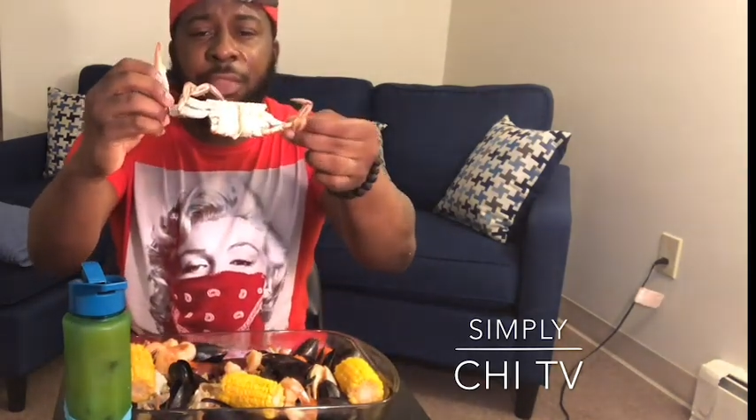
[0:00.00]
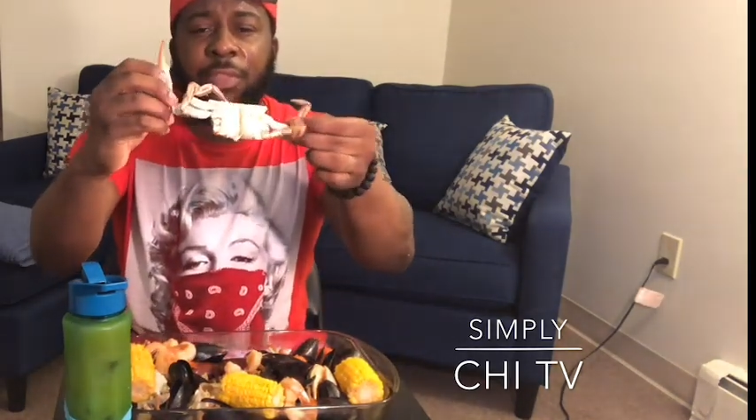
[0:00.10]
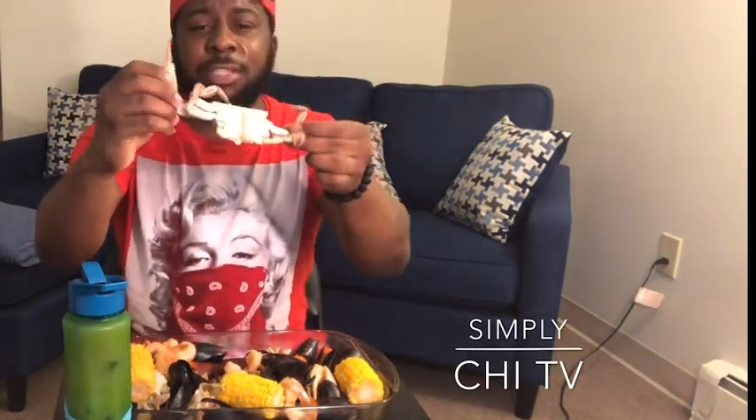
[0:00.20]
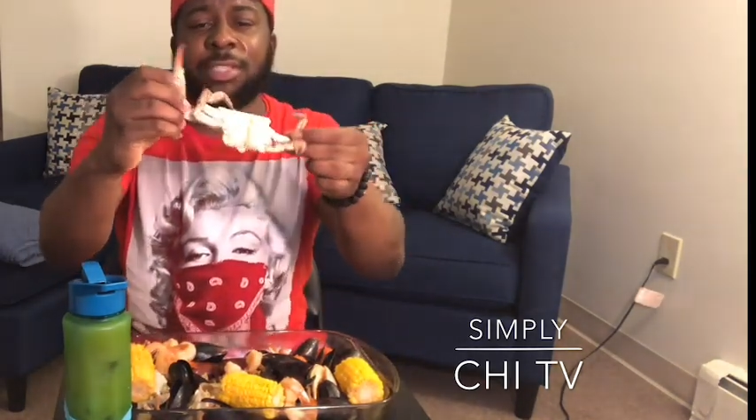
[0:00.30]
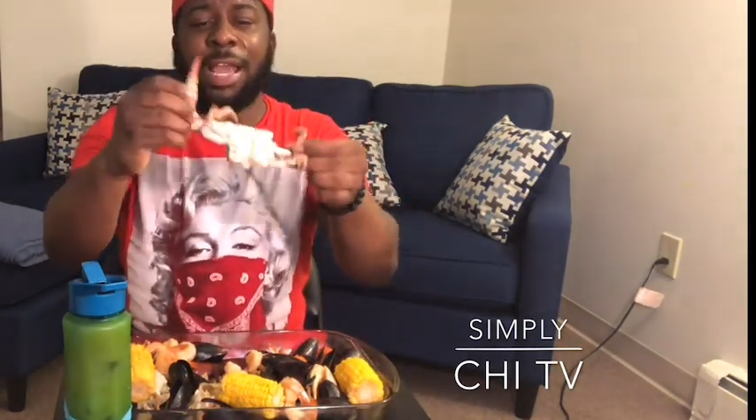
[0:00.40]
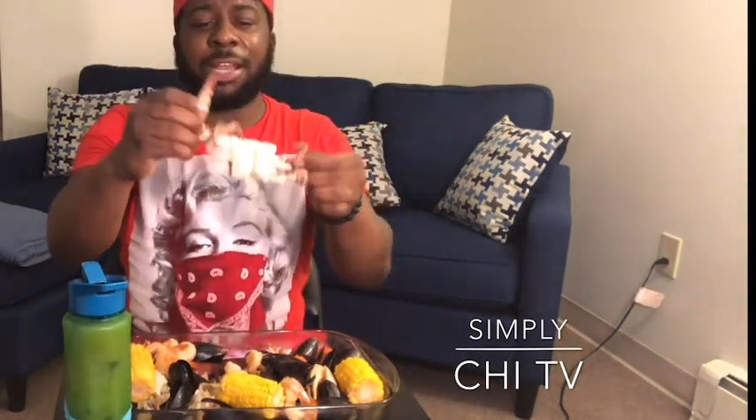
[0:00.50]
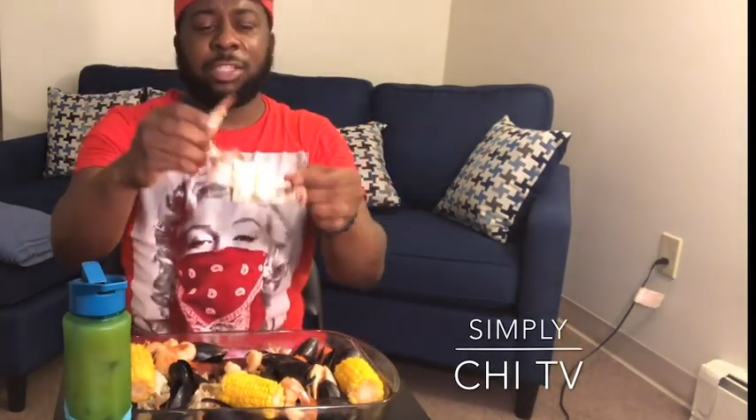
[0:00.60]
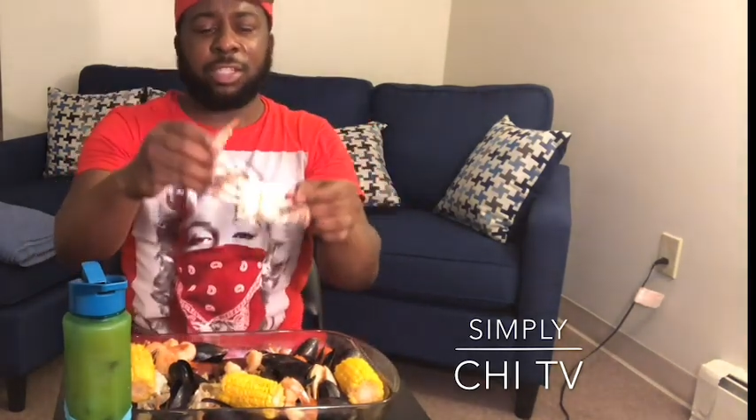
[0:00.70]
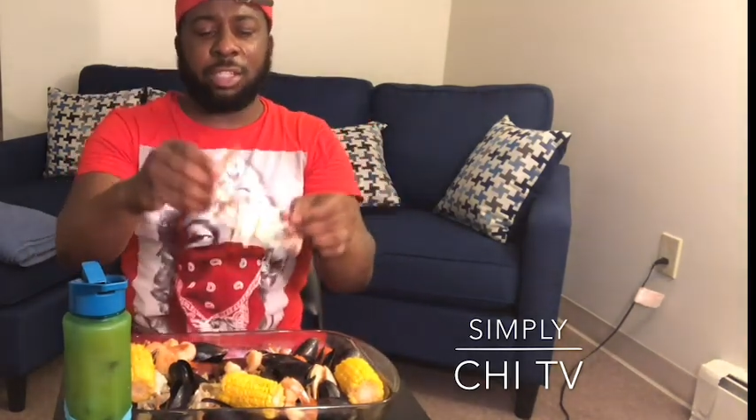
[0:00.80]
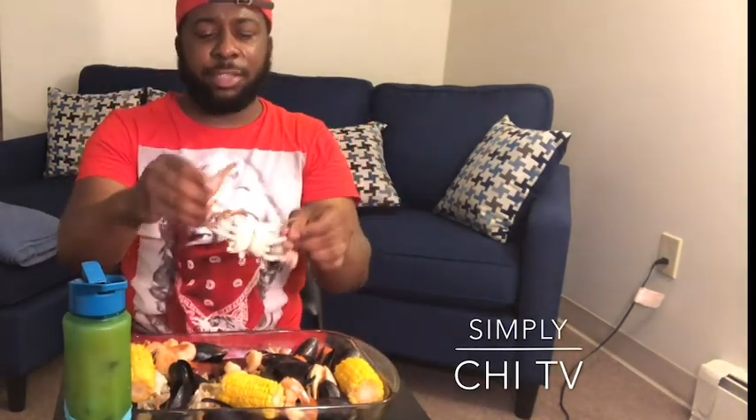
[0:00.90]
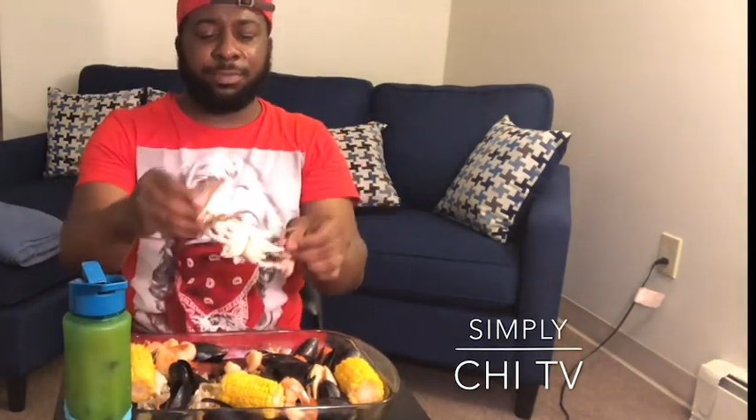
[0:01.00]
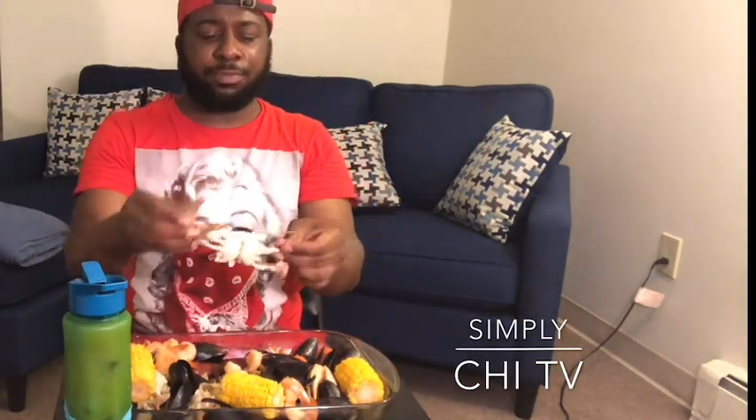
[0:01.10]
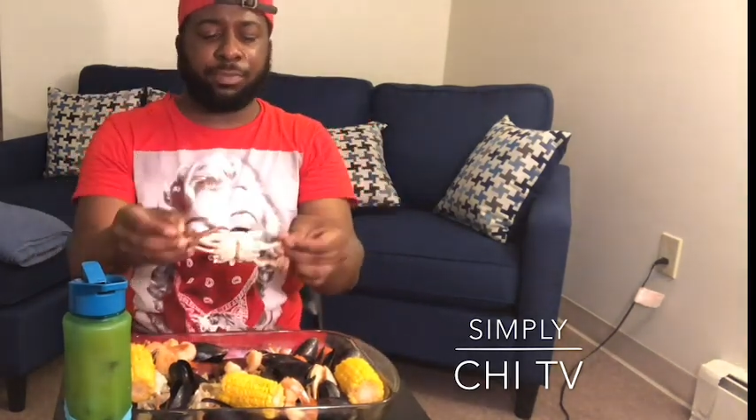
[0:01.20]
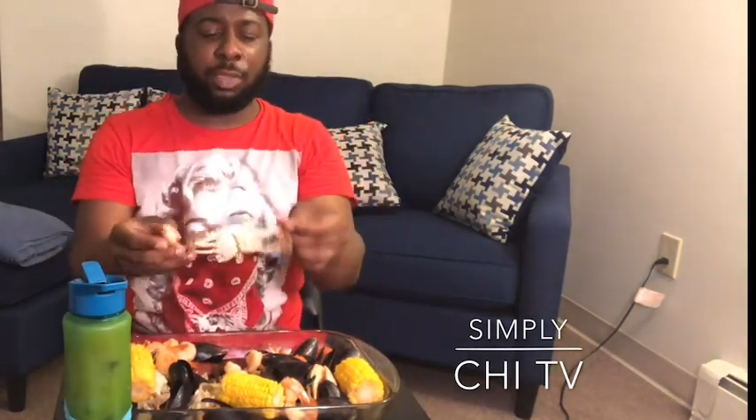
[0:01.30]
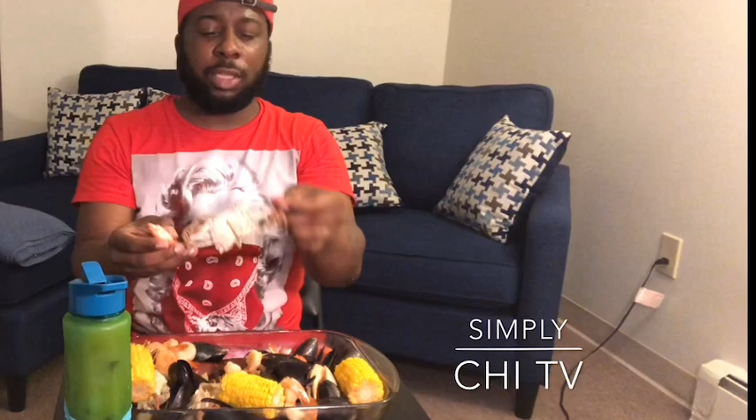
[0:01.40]
This is actually,
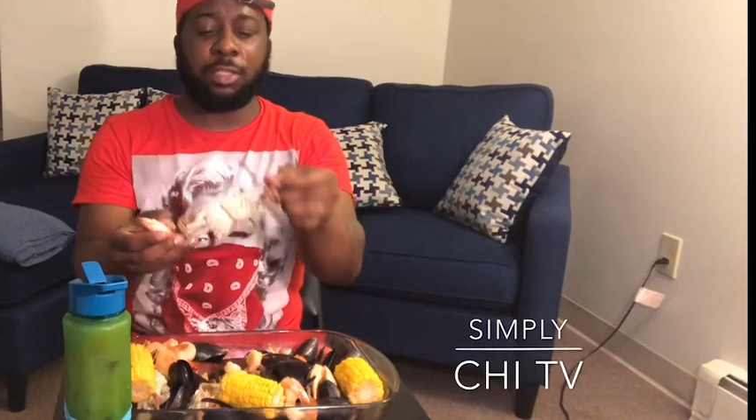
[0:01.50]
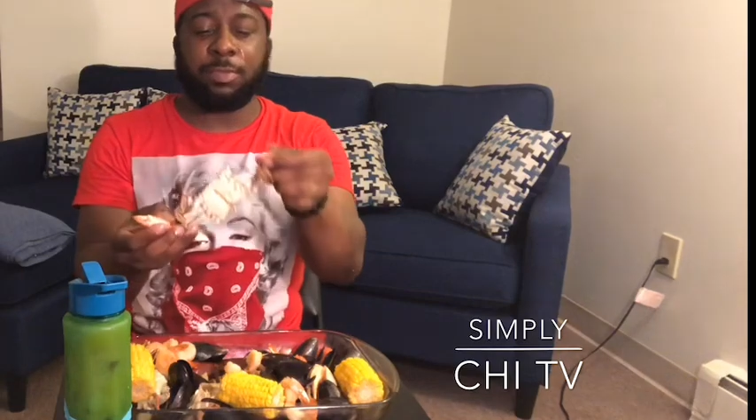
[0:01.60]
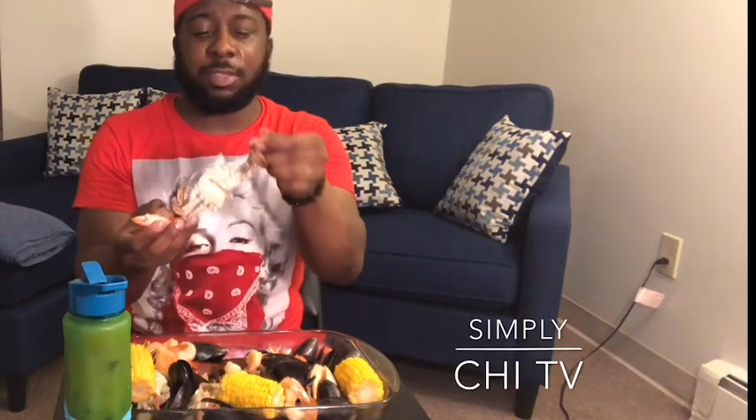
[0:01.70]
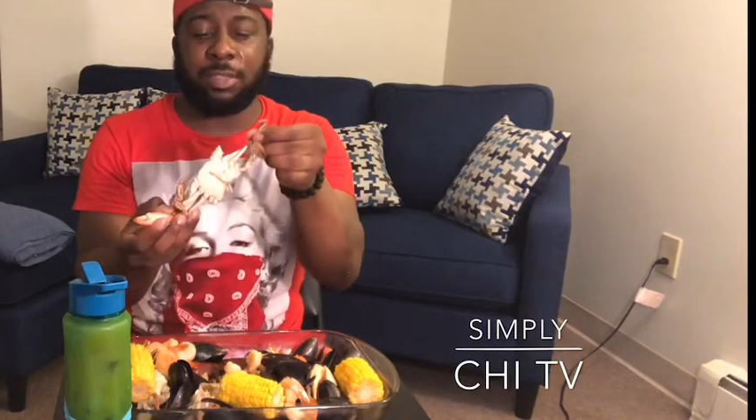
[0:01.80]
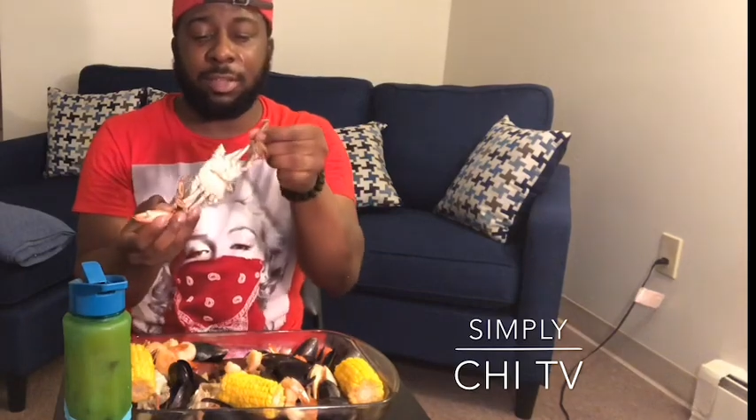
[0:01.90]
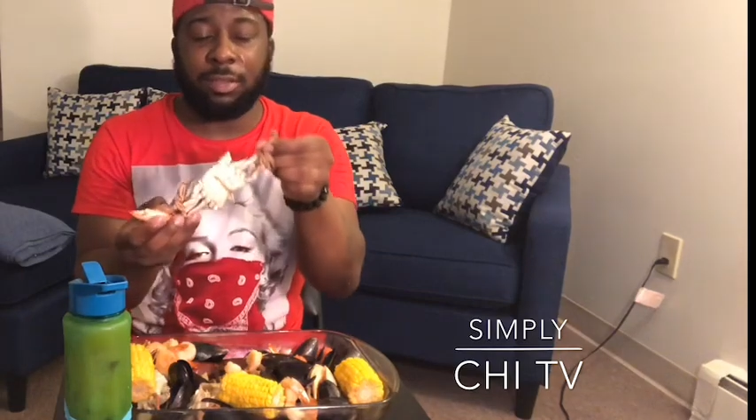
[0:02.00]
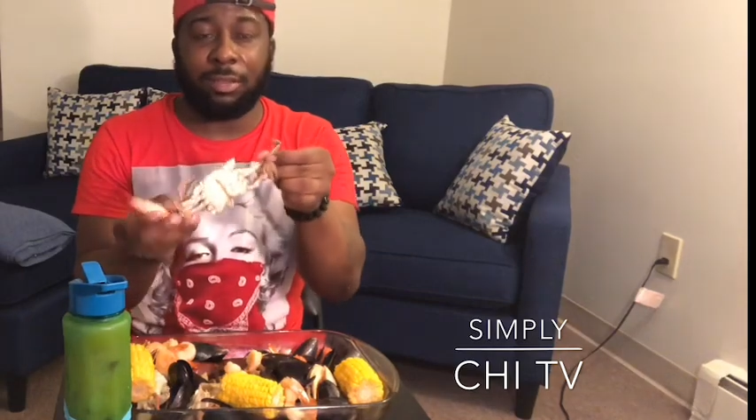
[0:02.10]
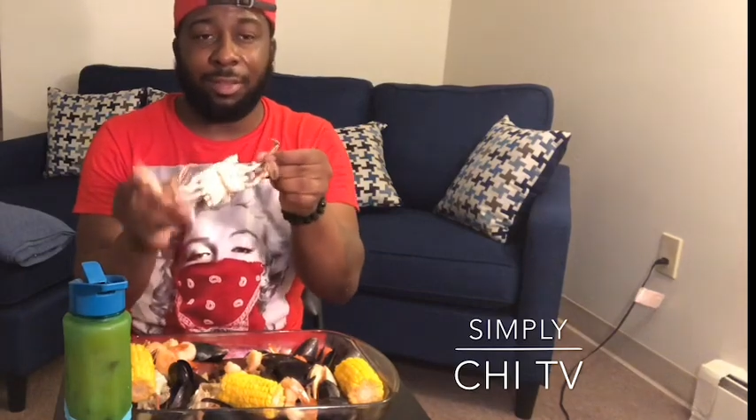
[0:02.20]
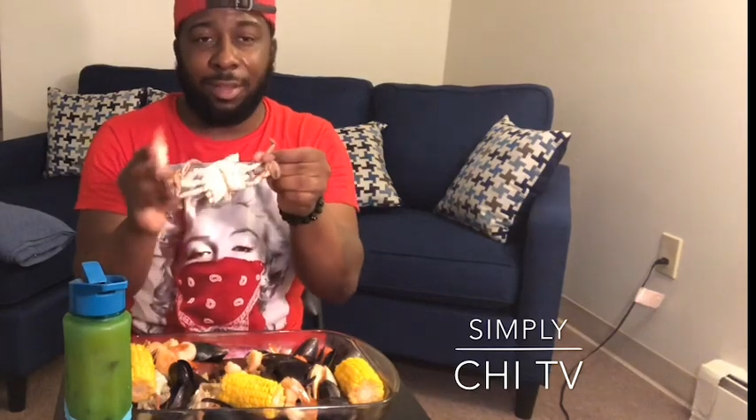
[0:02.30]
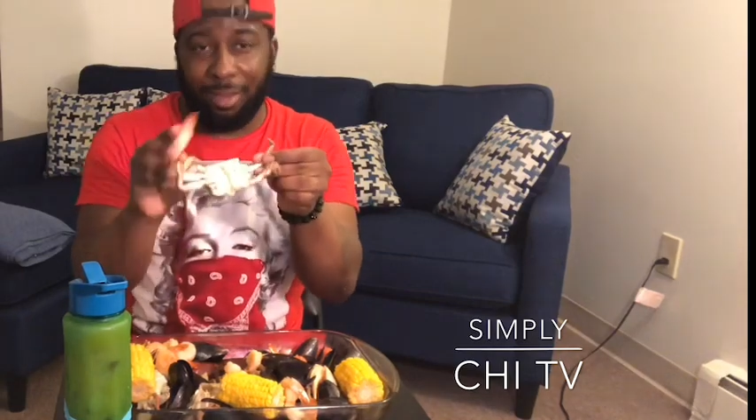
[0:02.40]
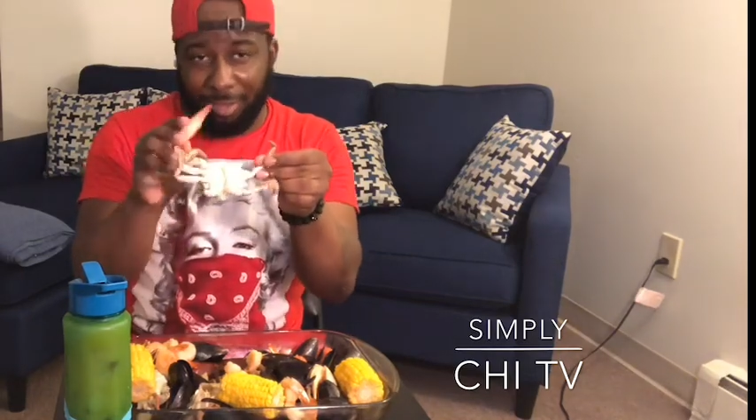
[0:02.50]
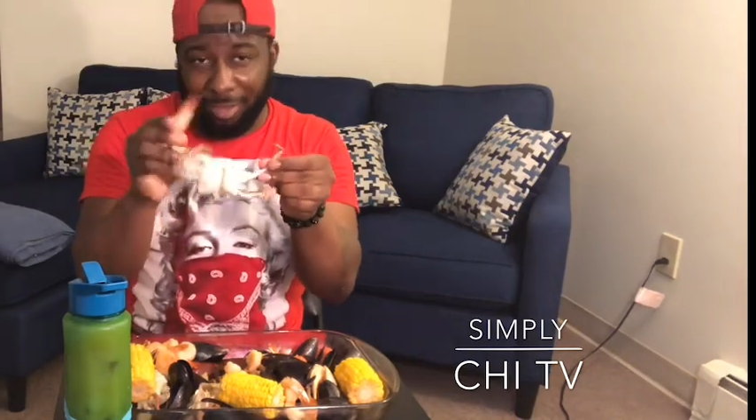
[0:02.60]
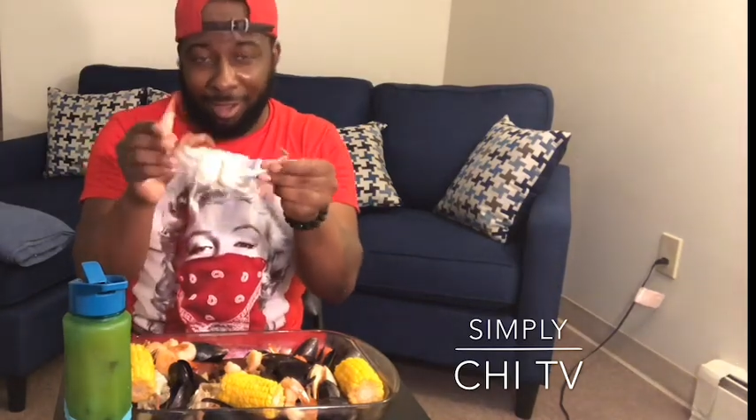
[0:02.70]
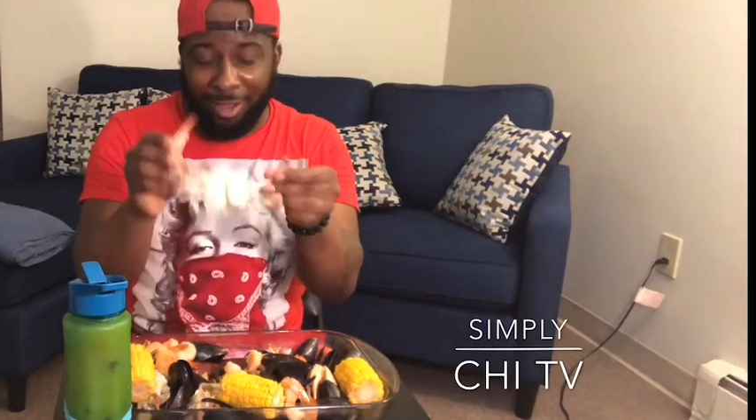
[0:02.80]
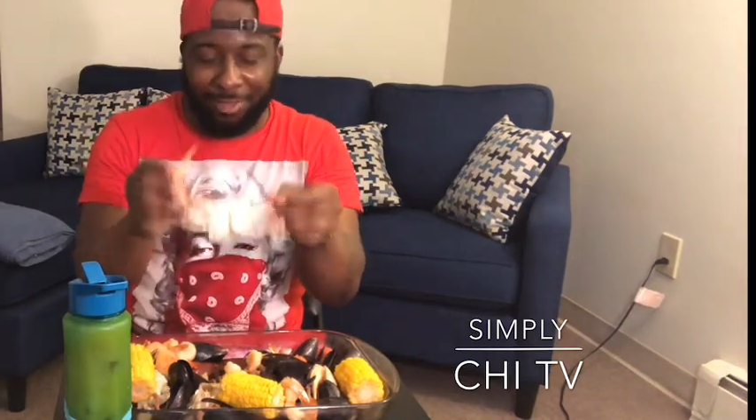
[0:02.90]
he's missing a
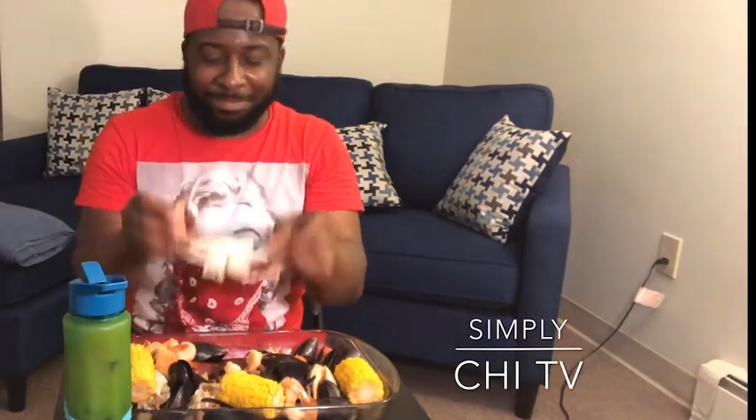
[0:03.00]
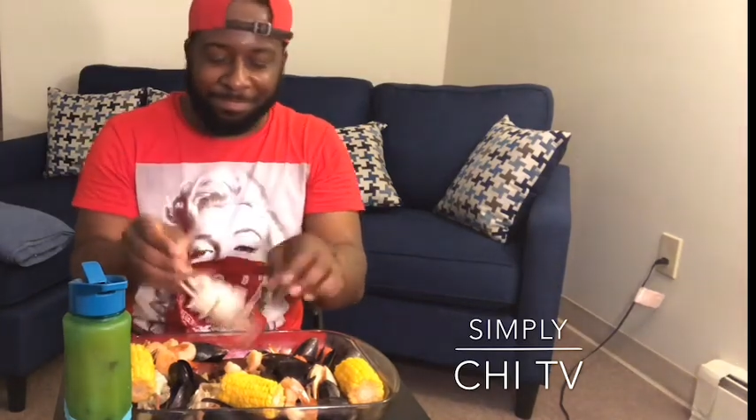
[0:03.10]
claw.